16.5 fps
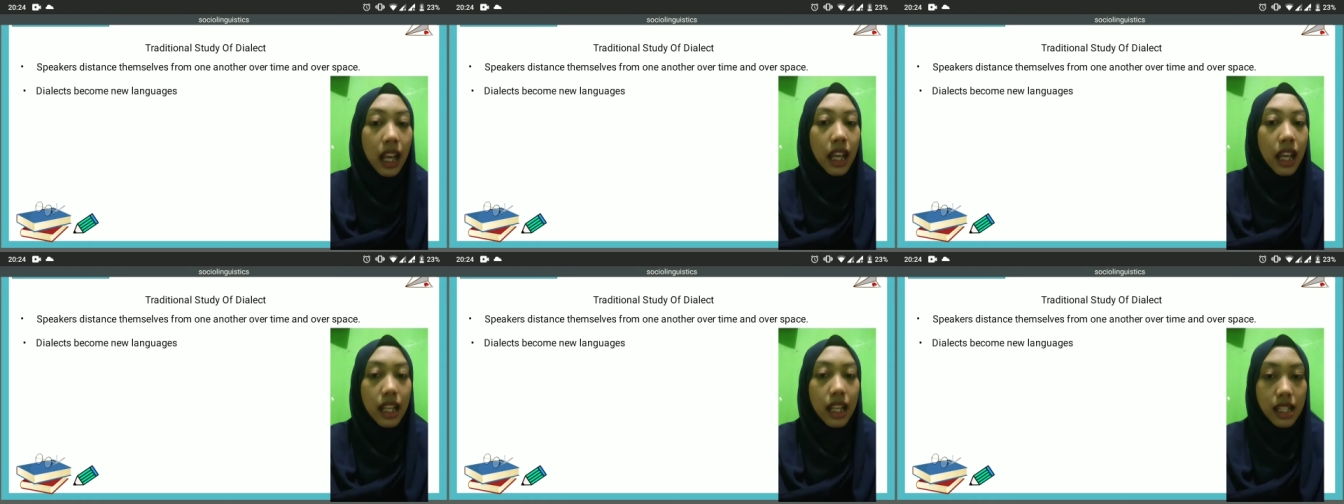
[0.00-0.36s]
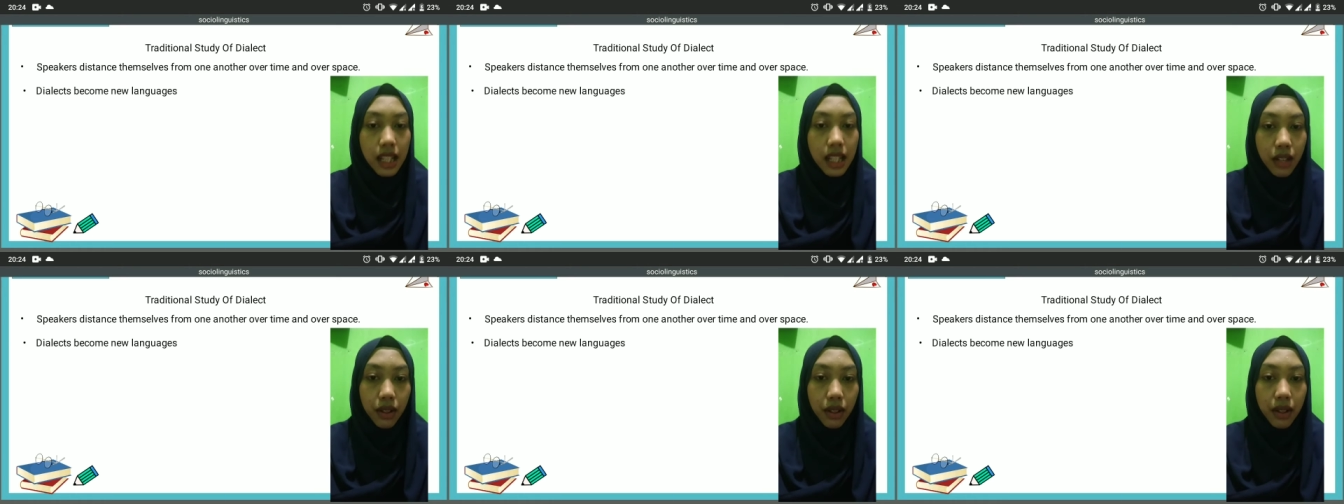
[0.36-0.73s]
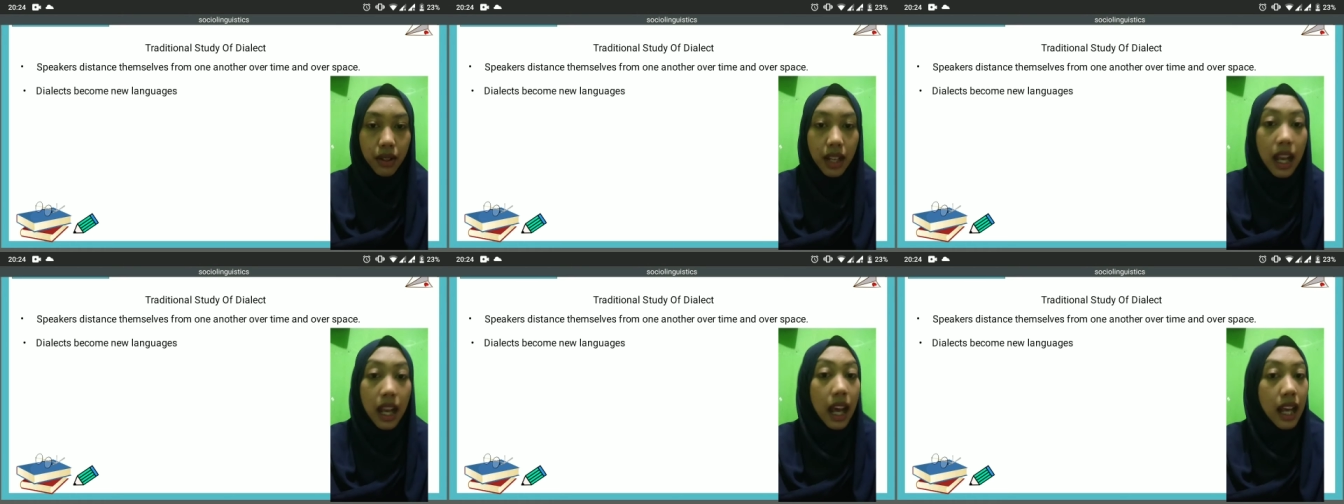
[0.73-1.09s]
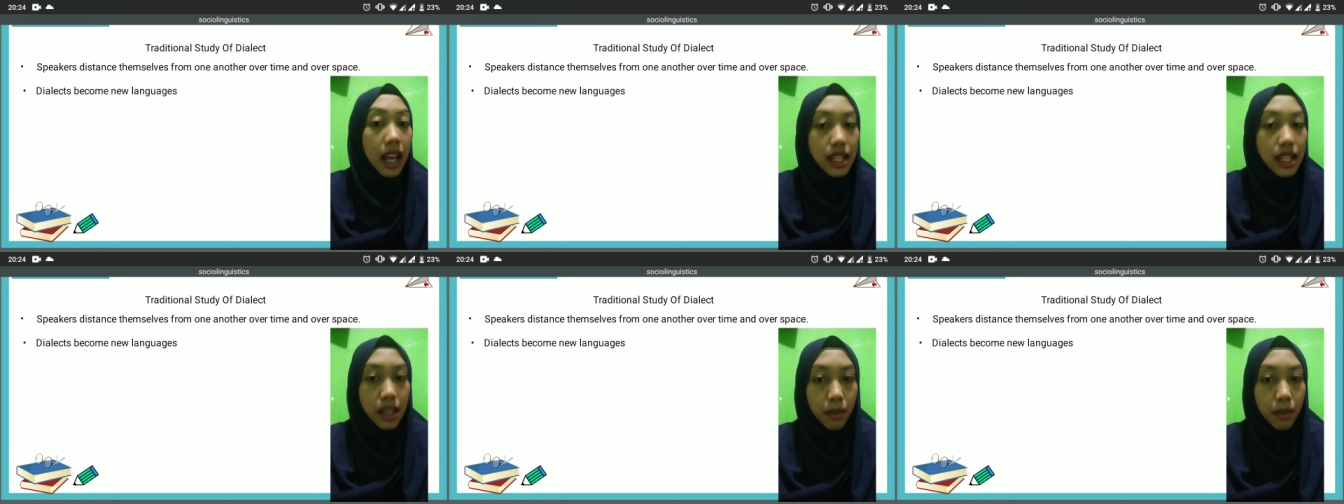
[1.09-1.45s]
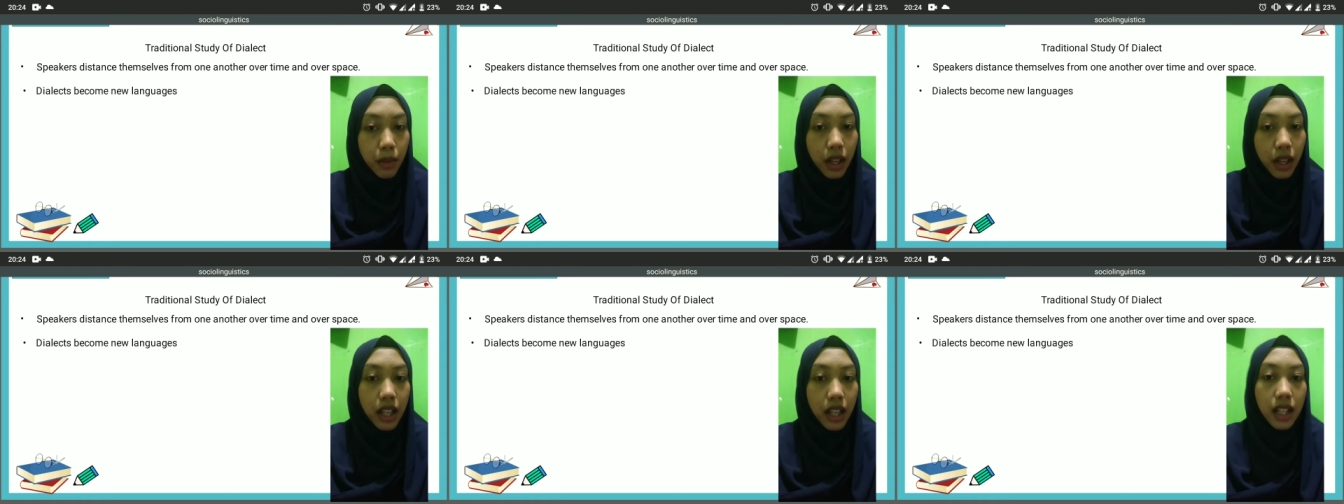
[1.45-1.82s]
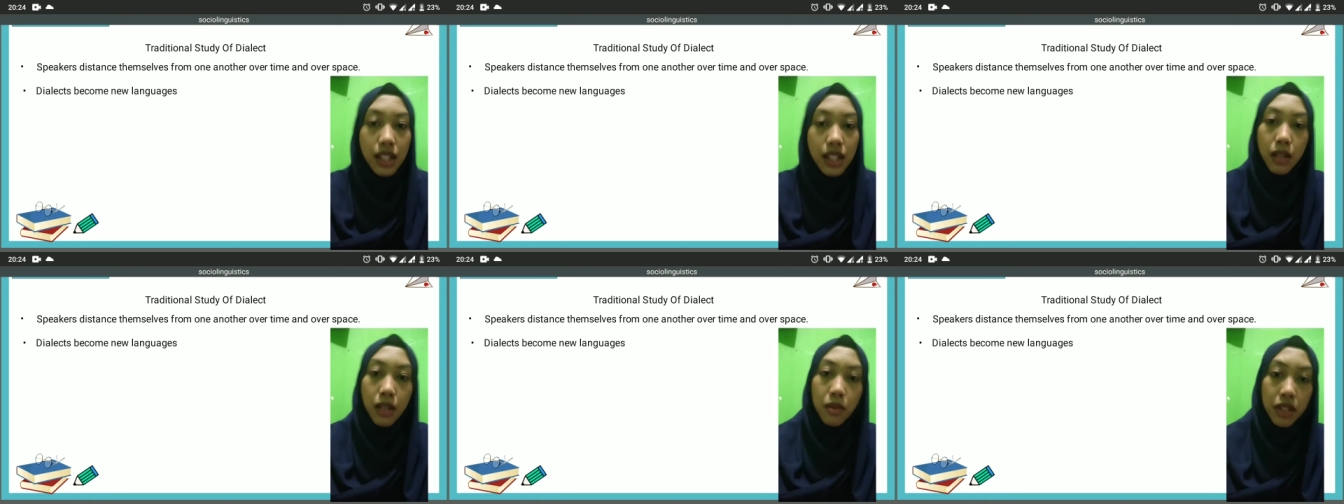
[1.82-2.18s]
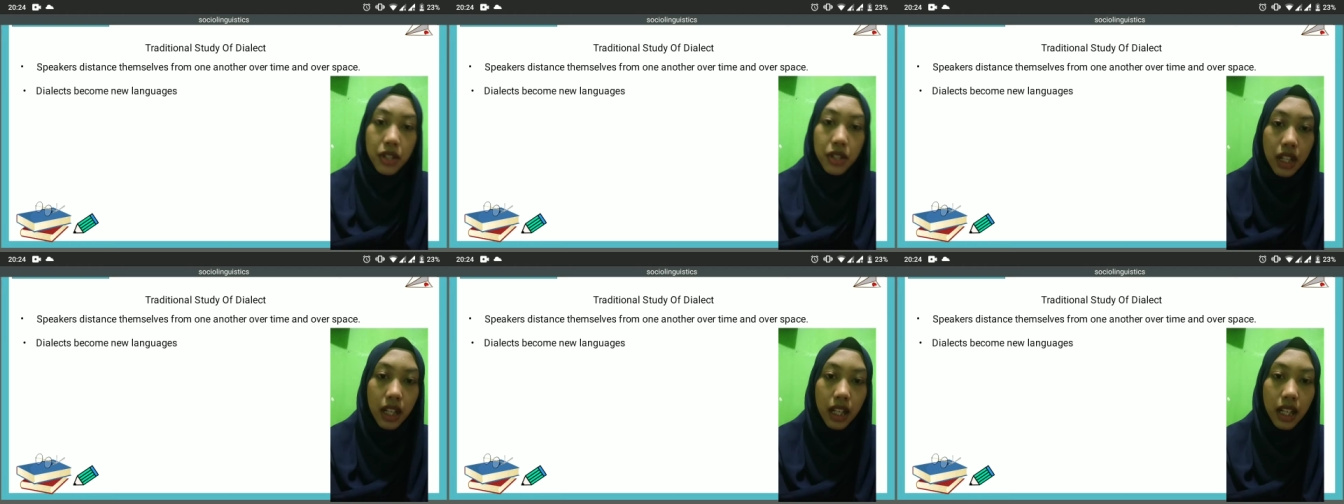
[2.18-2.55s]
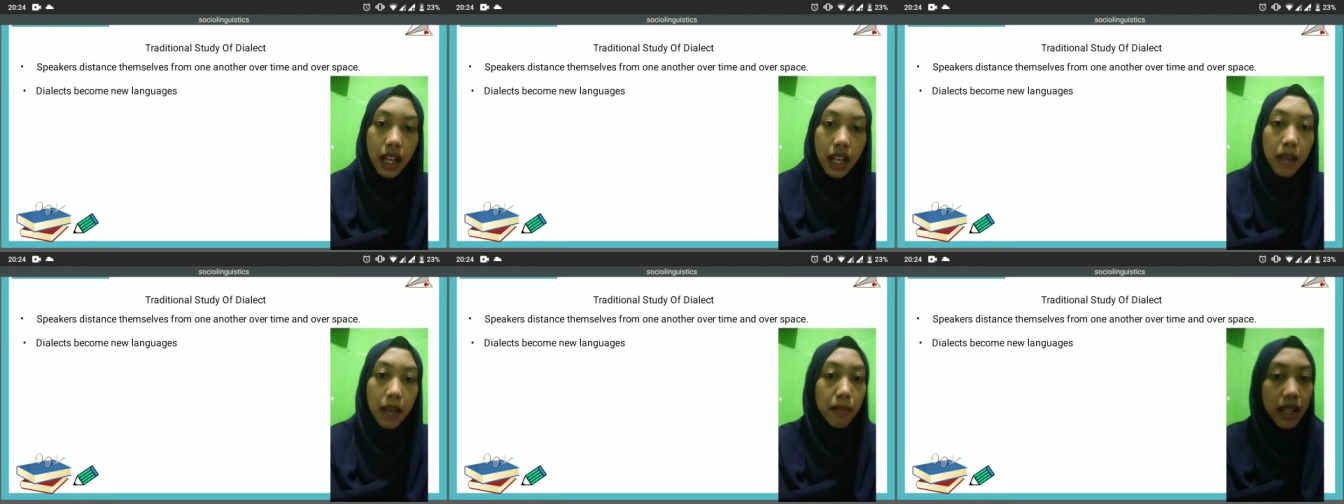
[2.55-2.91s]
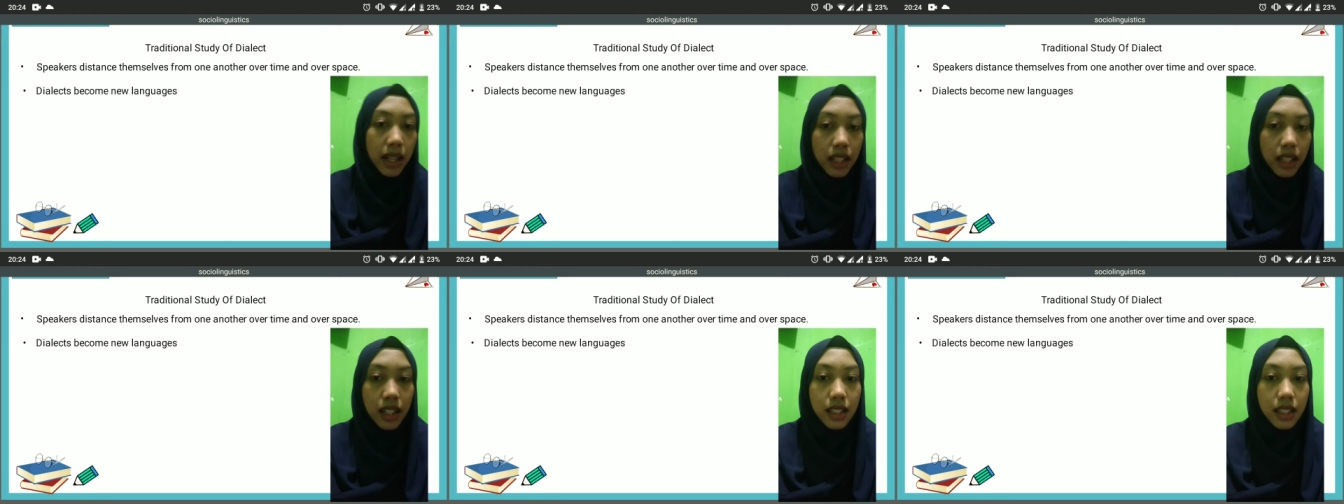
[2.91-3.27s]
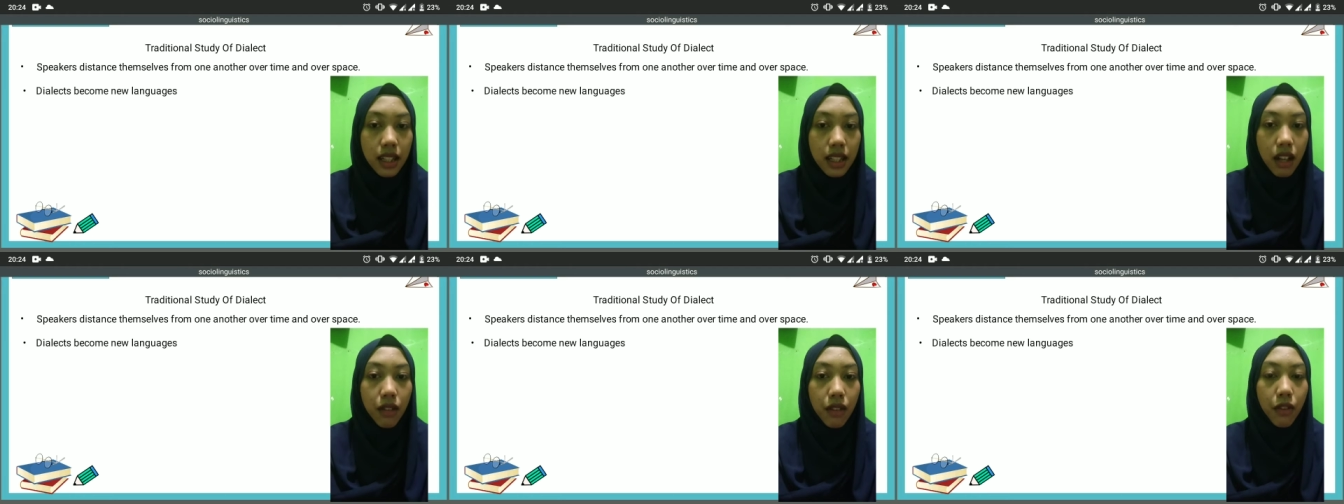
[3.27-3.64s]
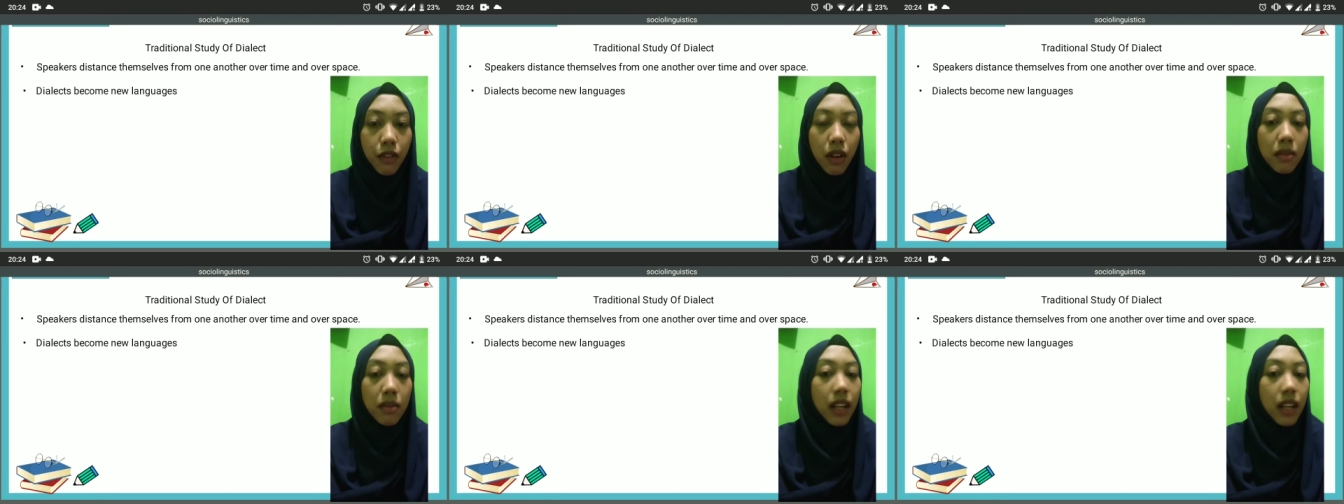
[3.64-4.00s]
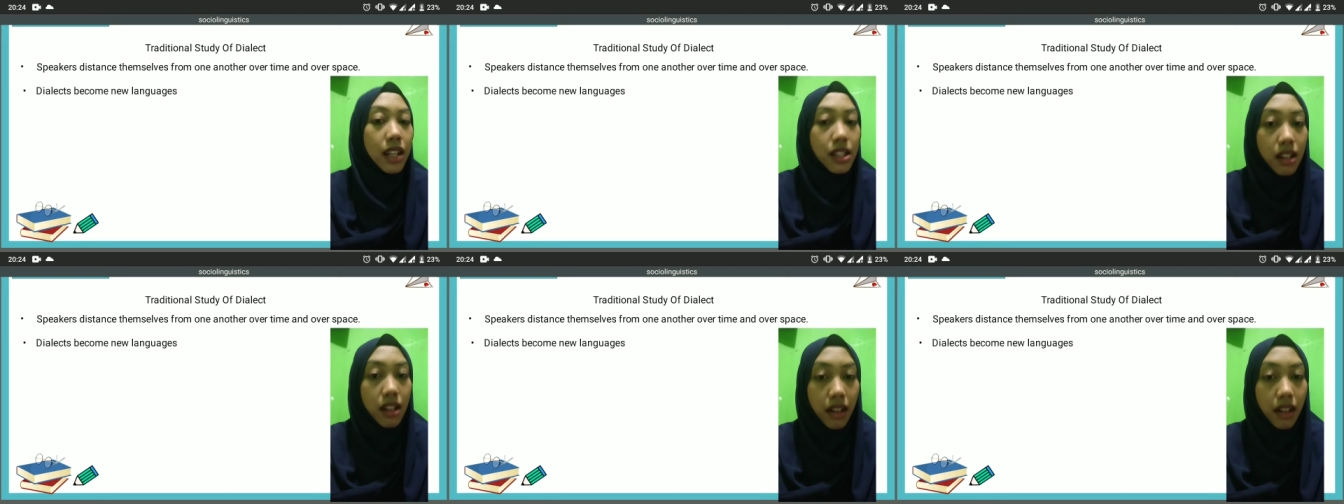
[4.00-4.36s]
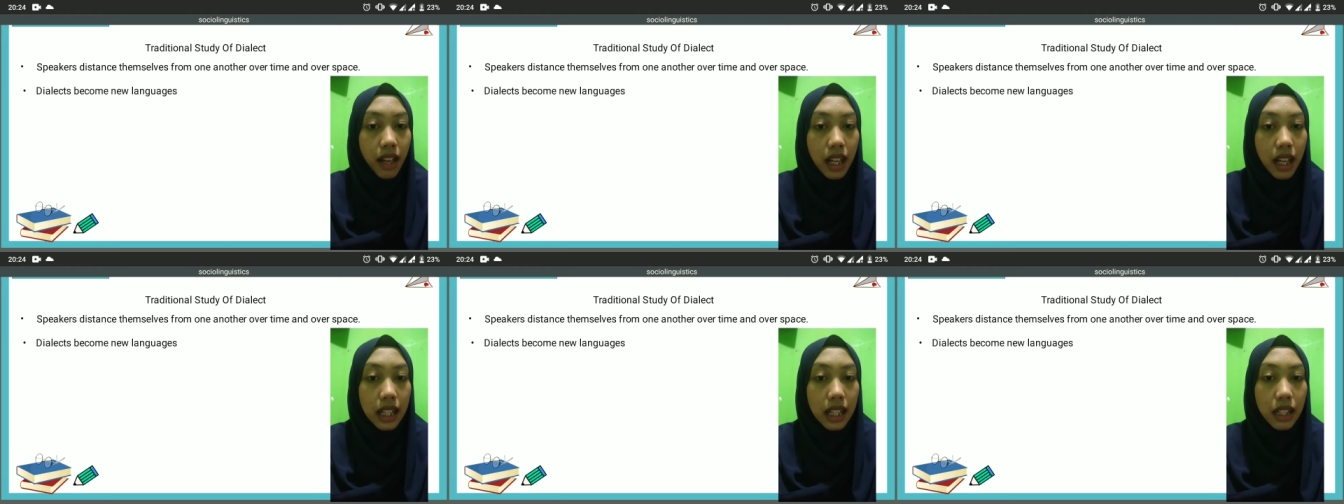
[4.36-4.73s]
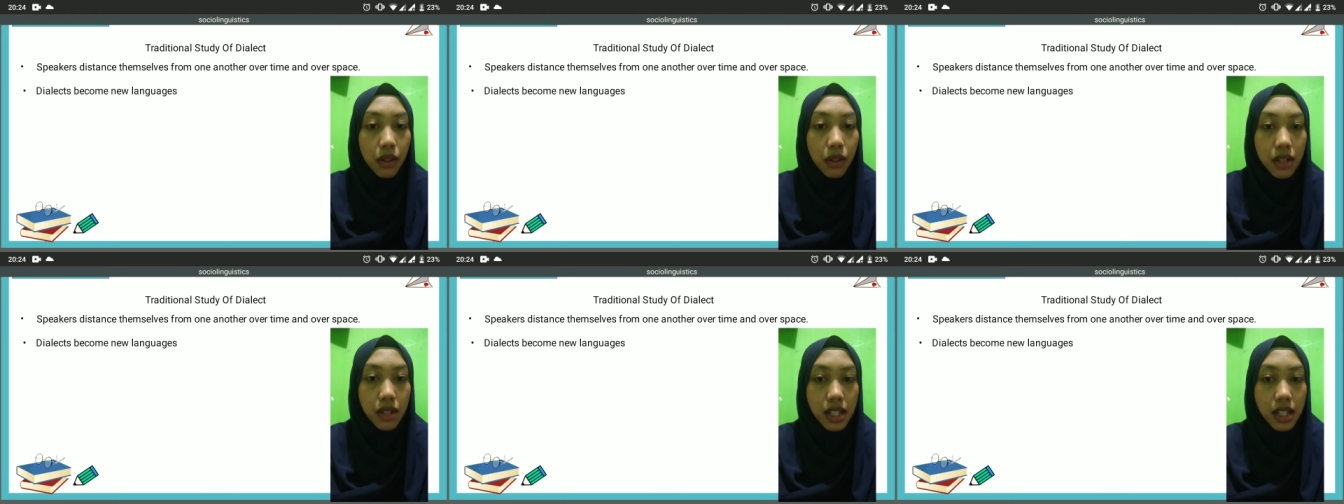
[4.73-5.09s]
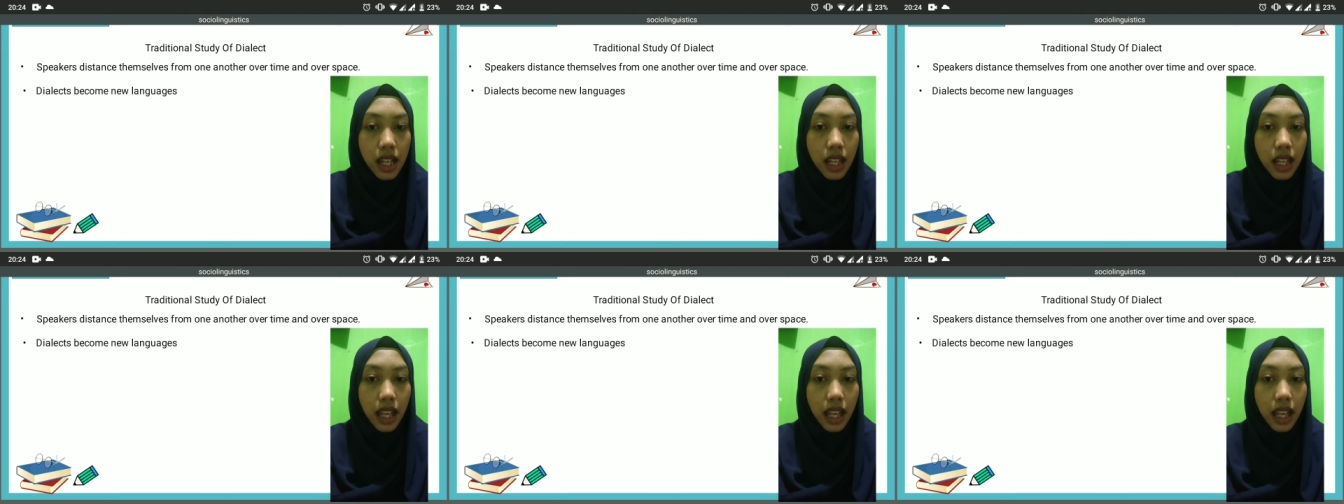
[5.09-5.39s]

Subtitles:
is known, has employed assumption and method drawn from historical linguistics,